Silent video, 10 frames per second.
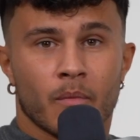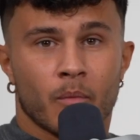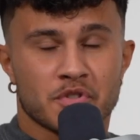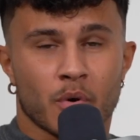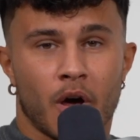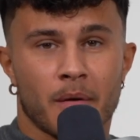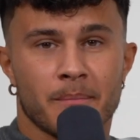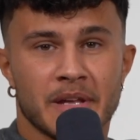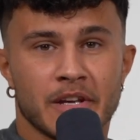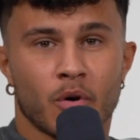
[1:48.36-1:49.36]
What's going
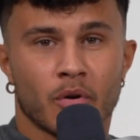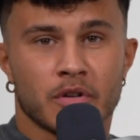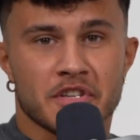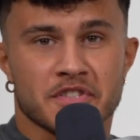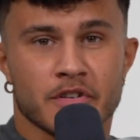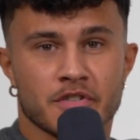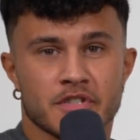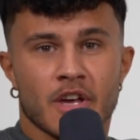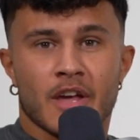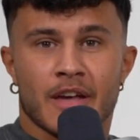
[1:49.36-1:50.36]
on, Meeting Gold
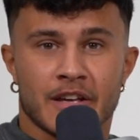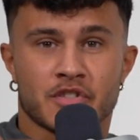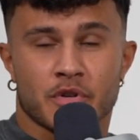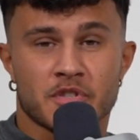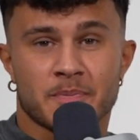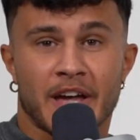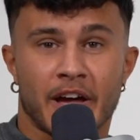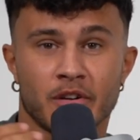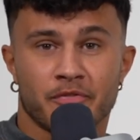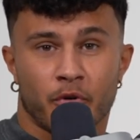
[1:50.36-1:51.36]
listeners? It's Chris
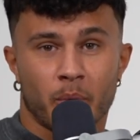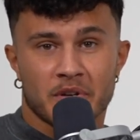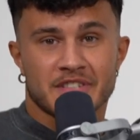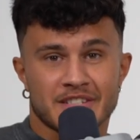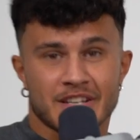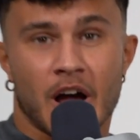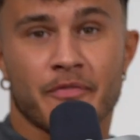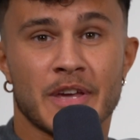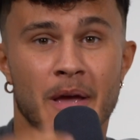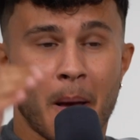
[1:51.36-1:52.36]
Battaglia, 416
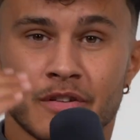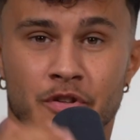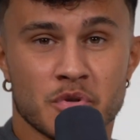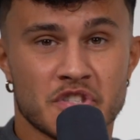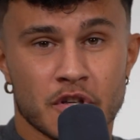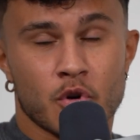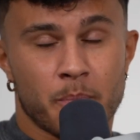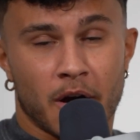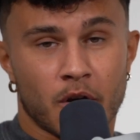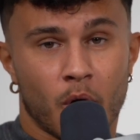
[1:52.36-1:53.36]
Coffee. Use the
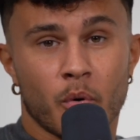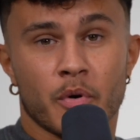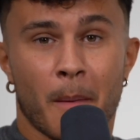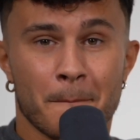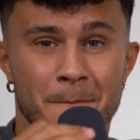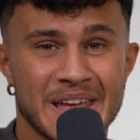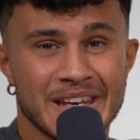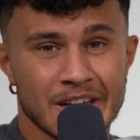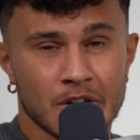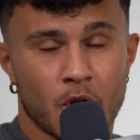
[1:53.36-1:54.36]
coupon code
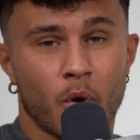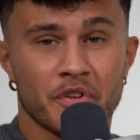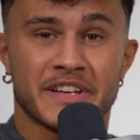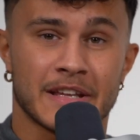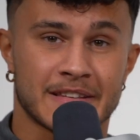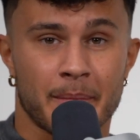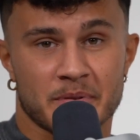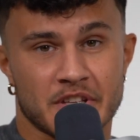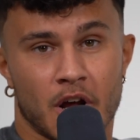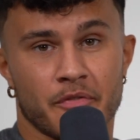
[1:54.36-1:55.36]
Meeting Gold to get
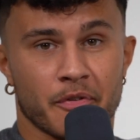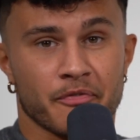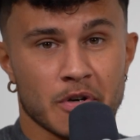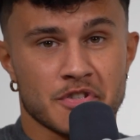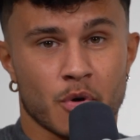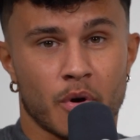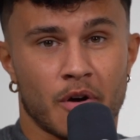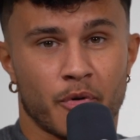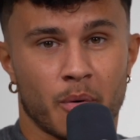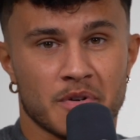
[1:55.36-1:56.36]
10% off your first order
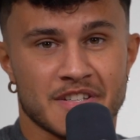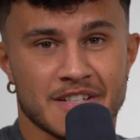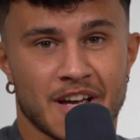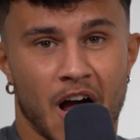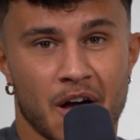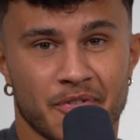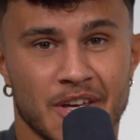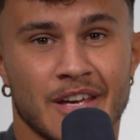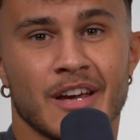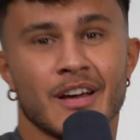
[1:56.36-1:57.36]
at 416
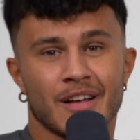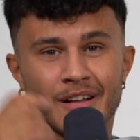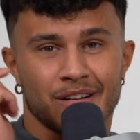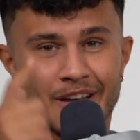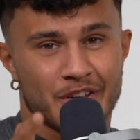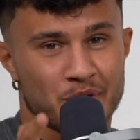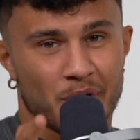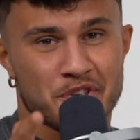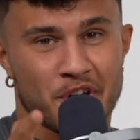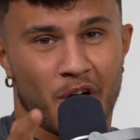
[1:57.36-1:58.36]
Coffee.
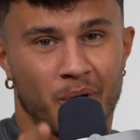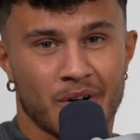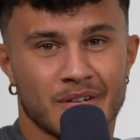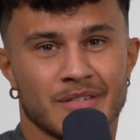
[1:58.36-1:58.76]
Enjoy the show.